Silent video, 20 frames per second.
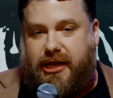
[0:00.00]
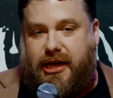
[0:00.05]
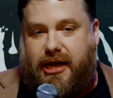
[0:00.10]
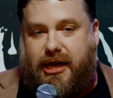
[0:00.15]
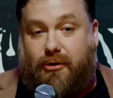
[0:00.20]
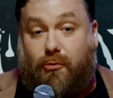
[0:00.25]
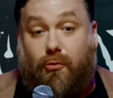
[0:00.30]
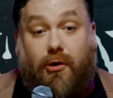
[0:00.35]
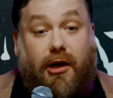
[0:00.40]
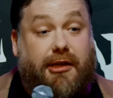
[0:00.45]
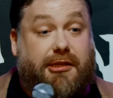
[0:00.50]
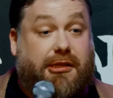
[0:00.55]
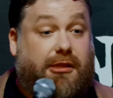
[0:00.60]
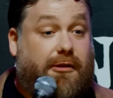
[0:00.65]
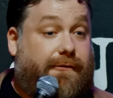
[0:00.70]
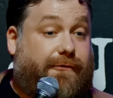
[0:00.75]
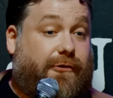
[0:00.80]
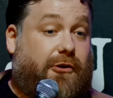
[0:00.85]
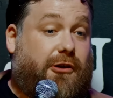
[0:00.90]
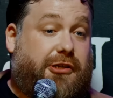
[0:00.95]
was the
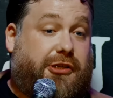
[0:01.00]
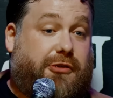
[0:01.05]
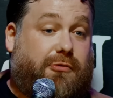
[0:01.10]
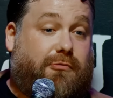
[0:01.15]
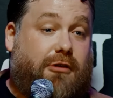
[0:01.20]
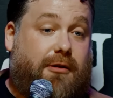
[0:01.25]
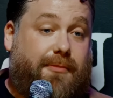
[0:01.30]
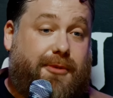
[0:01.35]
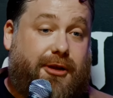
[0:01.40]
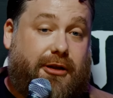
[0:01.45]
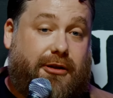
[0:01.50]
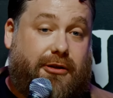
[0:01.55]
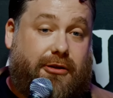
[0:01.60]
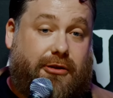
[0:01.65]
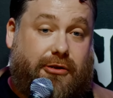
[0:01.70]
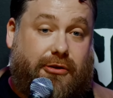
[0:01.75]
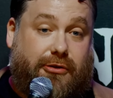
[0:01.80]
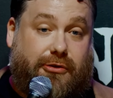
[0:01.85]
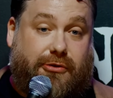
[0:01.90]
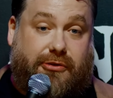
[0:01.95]
first woman
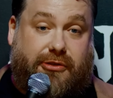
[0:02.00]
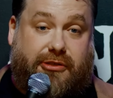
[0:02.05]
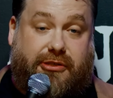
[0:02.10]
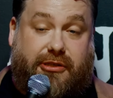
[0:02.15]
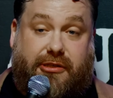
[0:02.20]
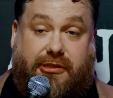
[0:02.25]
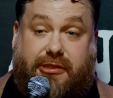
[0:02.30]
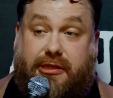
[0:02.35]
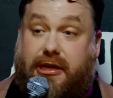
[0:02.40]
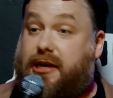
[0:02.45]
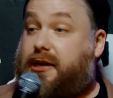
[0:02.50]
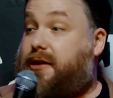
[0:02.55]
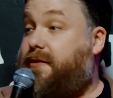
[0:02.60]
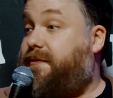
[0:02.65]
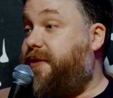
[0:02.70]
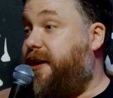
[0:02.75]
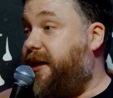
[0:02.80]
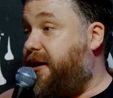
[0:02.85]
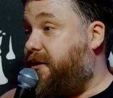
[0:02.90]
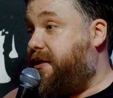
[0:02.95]
who's stuck a
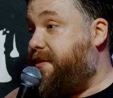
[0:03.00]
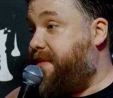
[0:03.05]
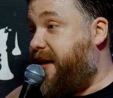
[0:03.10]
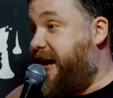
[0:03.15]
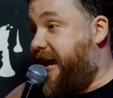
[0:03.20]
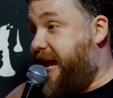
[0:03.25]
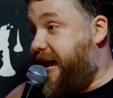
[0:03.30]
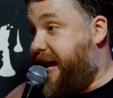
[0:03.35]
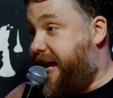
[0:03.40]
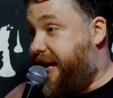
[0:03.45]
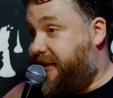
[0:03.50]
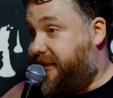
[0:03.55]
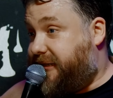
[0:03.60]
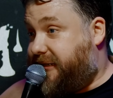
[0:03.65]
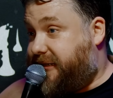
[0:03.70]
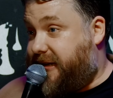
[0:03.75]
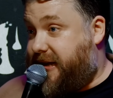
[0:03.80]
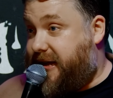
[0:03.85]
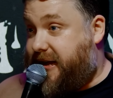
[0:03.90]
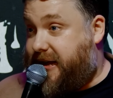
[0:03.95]
finger in my
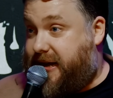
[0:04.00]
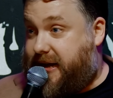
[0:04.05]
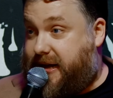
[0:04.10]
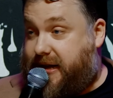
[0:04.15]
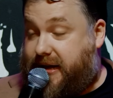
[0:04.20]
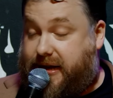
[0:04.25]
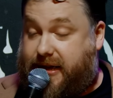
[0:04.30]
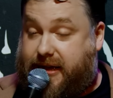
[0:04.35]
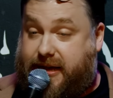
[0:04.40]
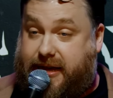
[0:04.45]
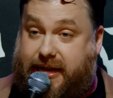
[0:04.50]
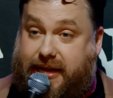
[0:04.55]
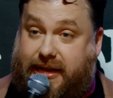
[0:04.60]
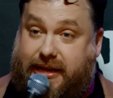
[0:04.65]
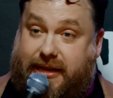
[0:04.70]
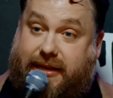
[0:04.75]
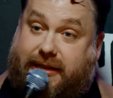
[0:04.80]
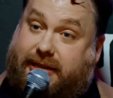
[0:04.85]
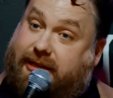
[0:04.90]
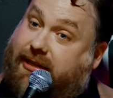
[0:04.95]
ass. And let
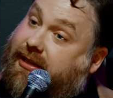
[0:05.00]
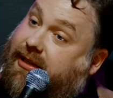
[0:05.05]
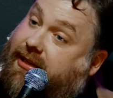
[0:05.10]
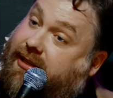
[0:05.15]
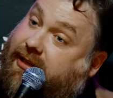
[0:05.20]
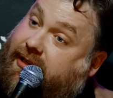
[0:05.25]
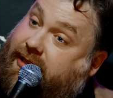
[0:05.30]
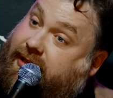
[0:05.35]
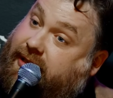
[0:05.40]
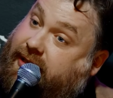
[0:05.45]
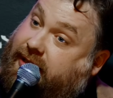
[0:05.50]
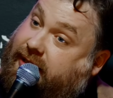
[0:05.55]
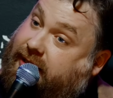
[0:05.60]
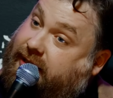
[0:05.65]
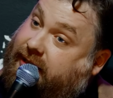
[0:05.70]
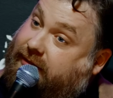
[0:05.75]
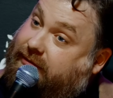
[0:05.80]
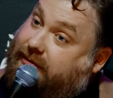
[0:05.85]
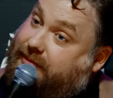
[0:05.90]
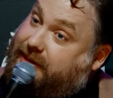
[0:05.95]

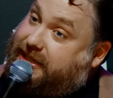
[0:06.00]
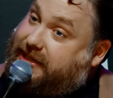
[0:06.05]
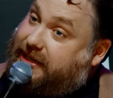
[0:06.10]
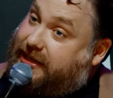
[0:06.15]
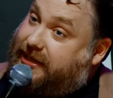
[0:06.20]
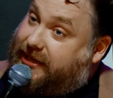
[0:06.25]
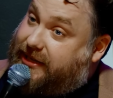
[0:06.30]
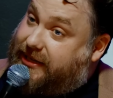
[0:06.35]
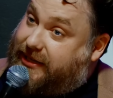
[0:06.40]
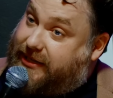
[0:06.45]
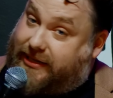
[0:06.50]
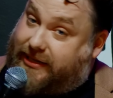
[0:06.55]
me tell you,